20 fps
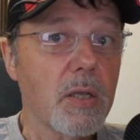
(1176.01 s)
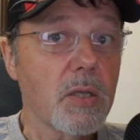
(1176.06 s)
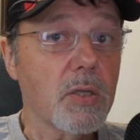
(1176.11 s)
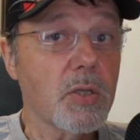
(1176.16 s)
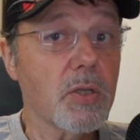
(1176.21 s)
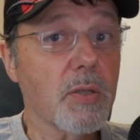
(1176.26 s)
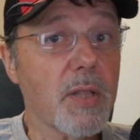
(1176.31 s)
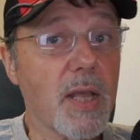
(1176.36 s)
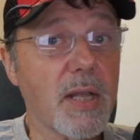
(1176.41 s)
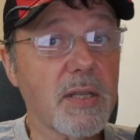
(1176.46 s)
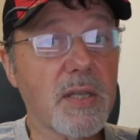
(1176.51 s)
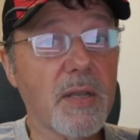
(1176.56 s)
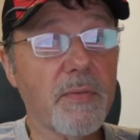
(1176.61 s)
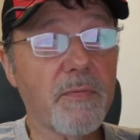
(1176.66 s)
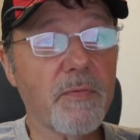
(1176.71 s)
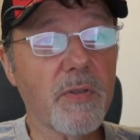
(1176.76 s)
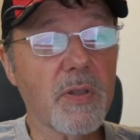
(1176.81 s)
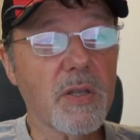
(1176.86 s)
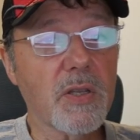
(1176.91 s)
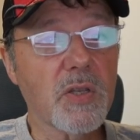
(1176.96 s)
So that's
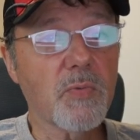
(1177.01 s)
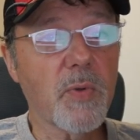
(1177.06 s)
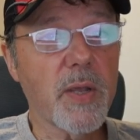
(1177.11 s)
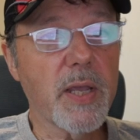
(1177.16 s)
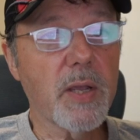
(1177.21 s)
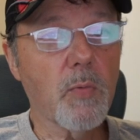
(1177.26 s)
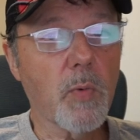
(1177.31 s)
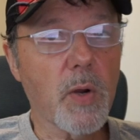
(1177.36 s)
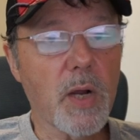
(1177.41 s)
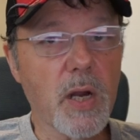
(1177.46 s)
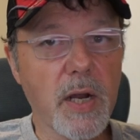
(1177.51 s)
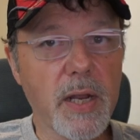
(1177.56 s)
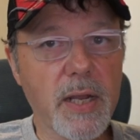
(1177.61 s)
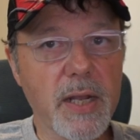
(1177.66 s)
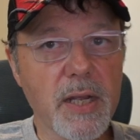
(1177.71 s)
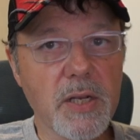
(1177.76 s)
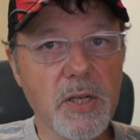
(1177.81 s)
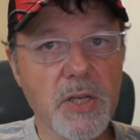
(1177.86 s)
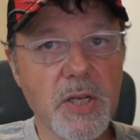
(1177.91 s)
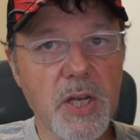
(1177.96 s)
it for this week. We're going to
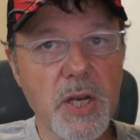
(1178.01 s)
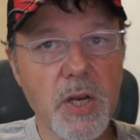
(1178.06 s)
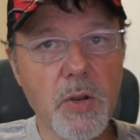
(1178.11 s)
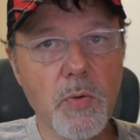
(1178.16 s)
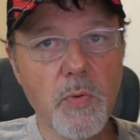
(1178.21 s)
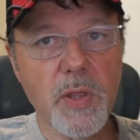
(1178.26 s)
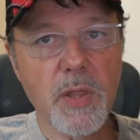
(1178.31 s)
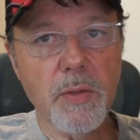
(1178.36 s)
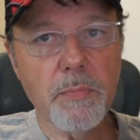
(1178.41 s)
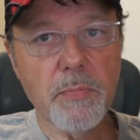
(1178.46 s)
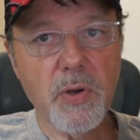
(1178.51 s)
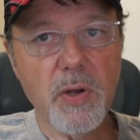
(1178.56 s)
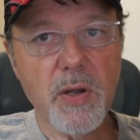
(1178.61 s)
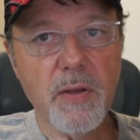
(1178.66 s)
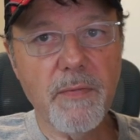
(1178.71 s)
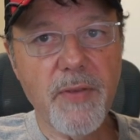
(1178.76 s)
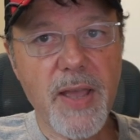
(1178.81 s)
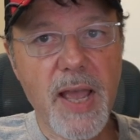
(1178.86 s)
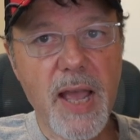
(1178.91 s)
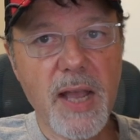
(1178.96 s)
continue with the
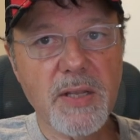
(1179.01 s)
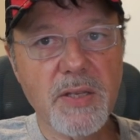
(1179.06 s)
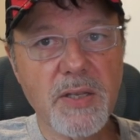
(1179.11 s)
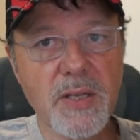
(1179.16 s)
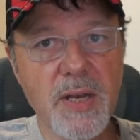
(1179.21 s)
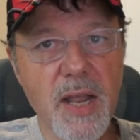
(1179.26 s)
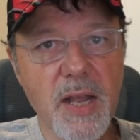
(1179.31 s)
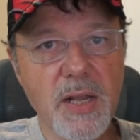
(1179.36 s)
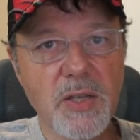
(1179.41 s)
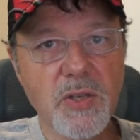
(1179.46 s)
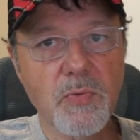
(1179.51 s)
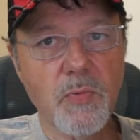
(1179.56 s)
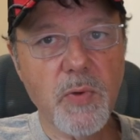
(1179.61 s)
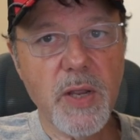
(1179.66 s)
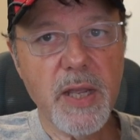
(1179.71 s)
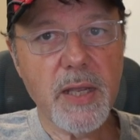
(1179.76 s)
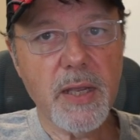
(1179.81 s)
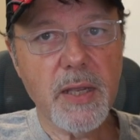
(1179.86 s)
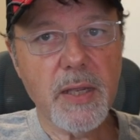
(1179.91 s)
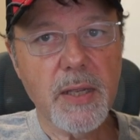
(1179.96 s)
book of Acts next
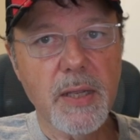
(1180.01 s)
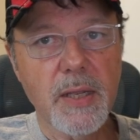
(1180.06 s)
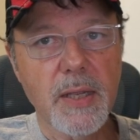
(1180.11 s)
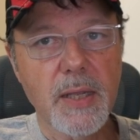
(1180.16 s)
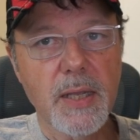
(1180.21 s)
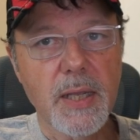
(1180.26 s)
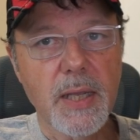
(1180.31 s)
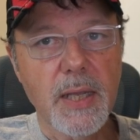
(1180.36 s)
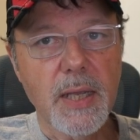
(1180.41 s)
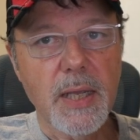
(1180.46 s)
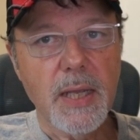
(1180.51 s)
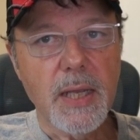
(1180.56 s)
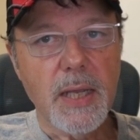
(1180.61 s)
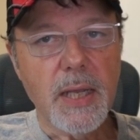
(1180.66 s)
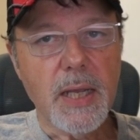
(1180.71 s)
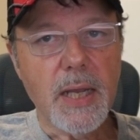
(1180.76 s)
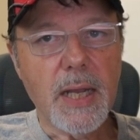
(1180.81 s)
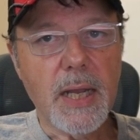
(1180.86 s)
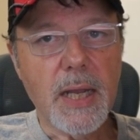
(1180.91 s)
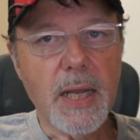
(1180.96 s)
week.
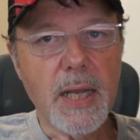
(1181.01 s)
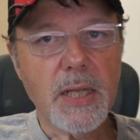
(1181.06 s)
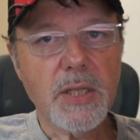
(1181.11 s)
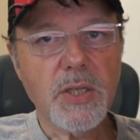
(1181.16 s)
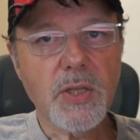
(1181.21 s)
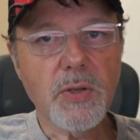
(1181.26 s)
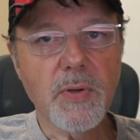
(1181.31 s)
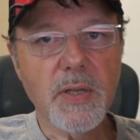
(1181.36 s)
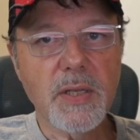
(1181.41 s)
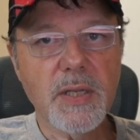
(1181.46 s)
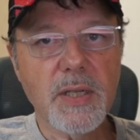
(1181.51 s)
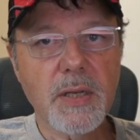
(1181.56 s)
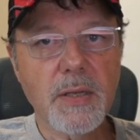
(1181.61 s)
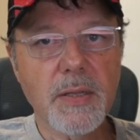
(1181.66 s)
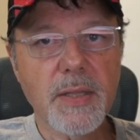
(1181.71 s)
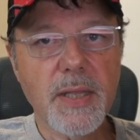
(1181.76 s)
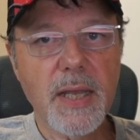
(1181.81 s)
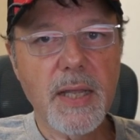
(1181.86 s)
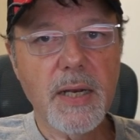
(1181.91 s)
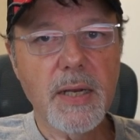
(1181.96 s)
So
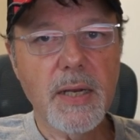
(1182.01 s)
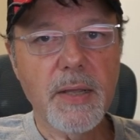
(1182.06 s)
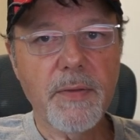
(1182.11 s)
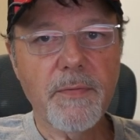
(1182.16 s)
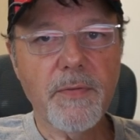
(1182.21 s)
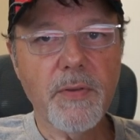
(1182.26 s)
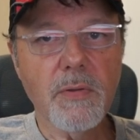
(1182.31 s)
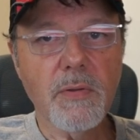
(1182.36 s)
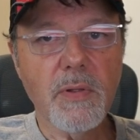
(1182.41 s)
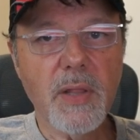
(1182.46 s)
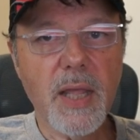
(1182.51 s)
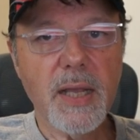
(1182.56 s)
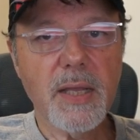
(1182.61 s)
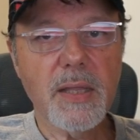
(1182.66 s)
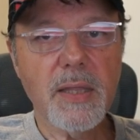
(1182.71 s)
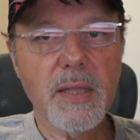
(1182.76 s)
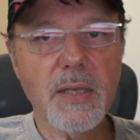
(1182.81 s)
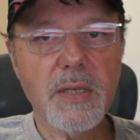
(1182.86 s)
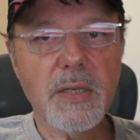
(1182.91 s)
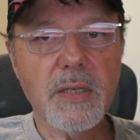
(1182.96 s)
until then, if you
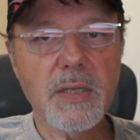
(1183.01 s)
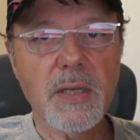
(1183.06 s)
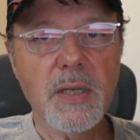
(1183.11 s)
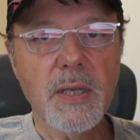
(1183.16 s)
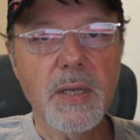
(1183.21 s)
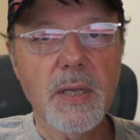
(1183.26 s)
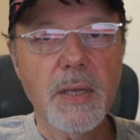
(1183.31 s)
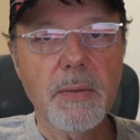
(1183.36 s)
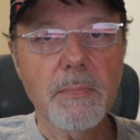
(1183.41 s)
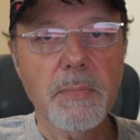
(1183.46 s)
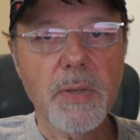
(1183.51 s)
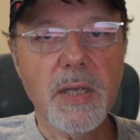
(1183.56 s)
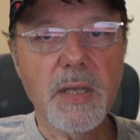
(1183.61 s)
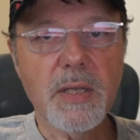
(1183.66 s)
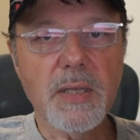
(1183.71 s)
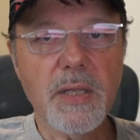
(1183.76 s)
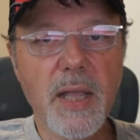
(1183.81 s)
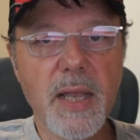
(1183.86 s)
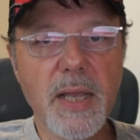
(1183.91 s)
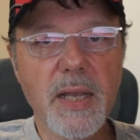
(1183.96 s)
like this,
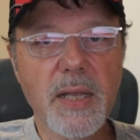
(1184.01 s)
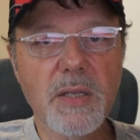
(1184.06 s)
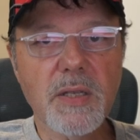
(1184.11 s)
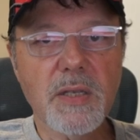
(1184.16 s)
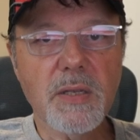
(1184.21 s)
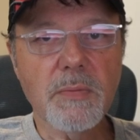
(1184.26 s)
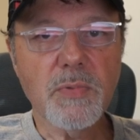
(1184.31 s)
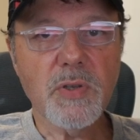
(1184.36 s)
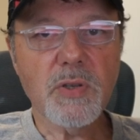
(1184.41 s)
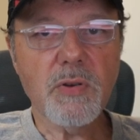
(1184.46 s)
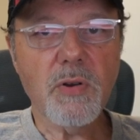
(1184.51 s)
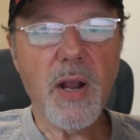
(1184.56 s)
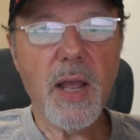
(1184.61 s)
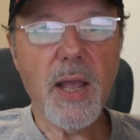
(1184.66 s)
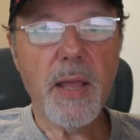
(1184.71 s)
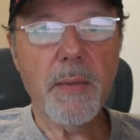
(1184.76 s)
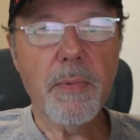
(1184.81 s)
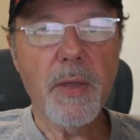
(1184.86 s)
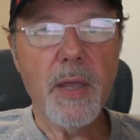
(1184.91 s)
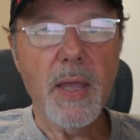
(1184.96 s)
please like and
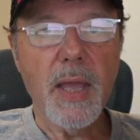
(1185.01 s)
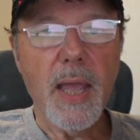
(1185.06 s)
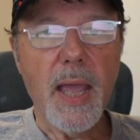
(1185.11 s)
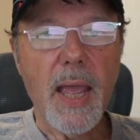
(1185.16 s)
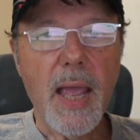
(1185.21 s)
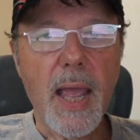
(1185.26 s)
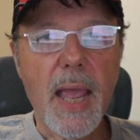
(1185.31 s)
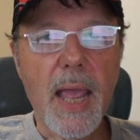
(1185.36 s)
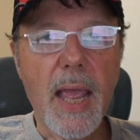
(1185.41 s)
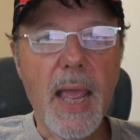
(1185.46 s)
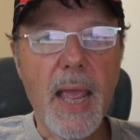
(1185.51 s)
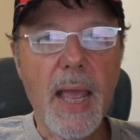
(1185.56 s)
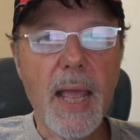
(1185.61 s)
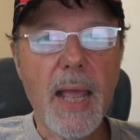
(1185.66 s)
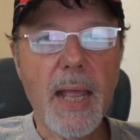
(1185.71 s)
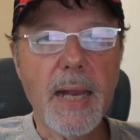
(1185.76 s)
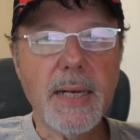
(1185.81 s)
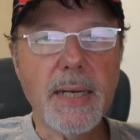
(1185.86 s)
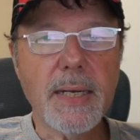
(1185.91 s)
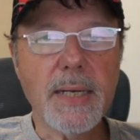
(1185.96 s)
subscribe.
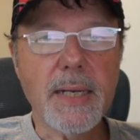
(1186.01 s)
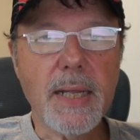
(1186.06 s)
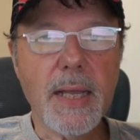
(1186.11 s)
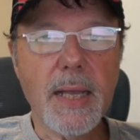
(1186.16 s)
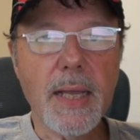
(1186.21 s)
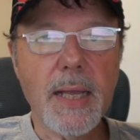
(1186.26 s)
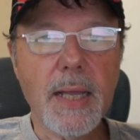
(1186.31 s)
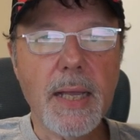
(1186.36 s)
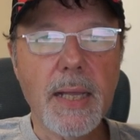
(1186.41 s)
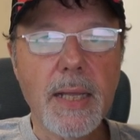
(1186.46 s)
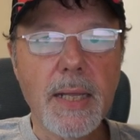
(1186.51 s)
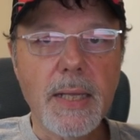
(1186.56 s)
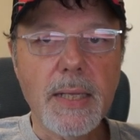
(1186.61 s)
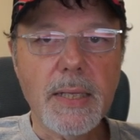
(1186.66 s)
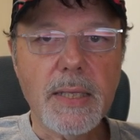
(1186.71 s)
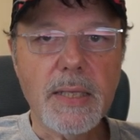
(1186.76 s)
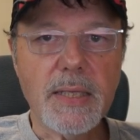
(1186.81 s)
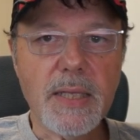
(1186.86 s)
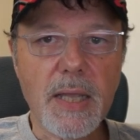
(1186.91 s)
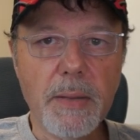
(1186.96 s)
And
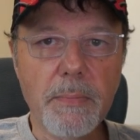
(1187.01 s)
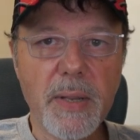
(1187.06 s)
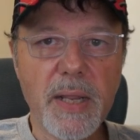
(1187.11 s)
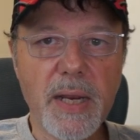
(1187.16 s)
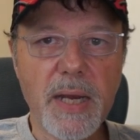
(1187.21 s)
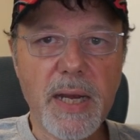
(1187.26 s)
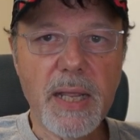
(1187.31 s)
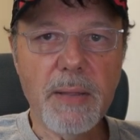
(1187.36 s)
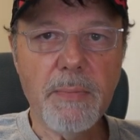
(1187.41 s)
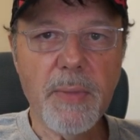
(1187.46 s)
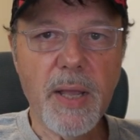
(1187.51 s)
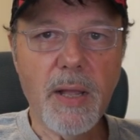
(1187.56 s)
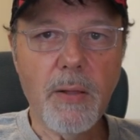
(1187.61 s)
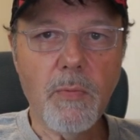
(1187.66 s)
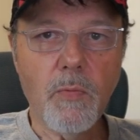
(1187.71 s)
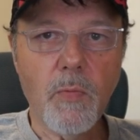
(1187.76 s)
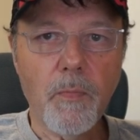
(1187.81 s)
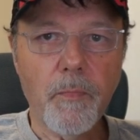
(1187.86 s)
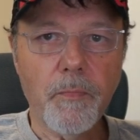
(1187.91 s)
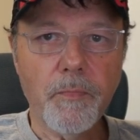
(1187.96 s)
send me an
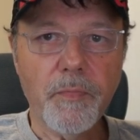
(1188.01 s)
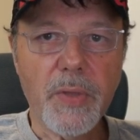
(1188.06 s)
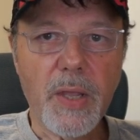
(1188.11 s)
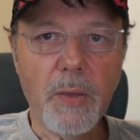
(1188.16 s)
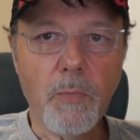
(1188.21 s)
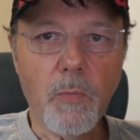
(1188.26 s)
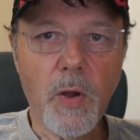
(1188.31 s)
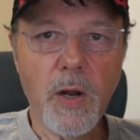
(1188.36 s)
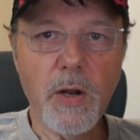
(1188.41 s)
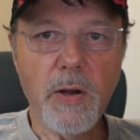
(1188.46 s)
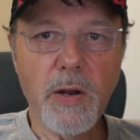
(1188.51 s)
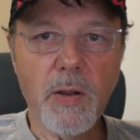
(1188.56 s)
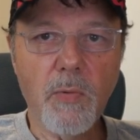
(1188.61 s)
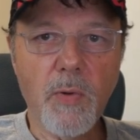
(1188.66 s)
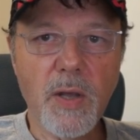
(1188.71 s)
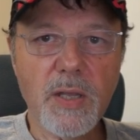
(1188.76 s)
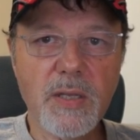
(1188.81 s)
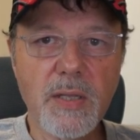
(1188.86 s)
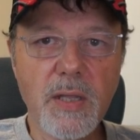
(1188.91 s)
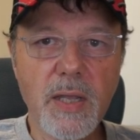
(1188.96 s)
email,
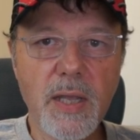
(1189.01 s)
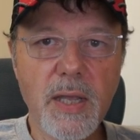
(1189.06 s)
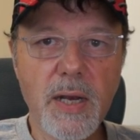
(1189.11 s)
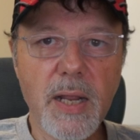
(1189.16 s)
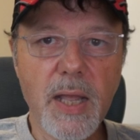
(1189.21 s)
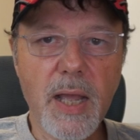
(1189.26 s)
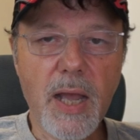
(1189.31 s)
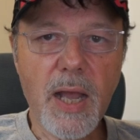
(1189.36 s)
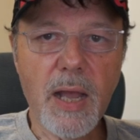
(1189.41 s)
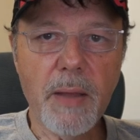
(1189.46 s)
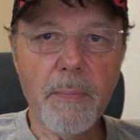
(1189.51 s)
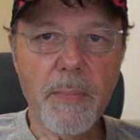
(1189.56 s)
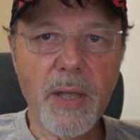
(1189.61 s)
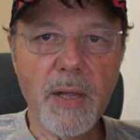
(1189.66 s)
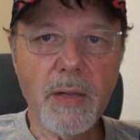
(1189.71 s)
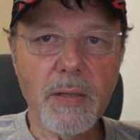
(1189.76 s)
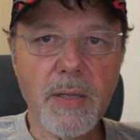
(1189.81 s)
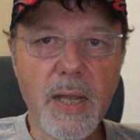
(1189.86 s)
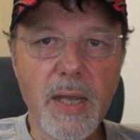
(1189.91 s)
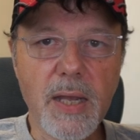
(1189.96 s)

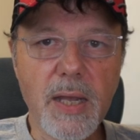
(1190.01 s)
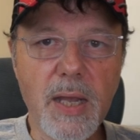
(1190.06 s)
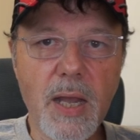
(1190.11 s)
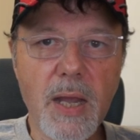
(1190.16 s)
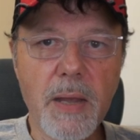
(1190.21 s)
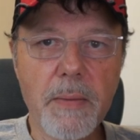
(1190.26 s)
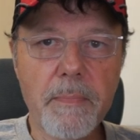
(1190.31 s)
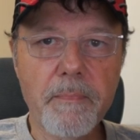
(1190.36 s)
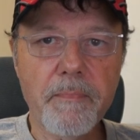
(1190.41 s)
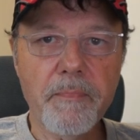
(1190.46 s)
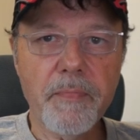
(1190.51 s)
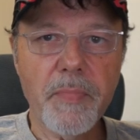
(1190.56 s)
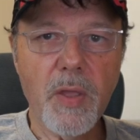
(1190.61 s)
wanderingwesleyan@hotmail.com.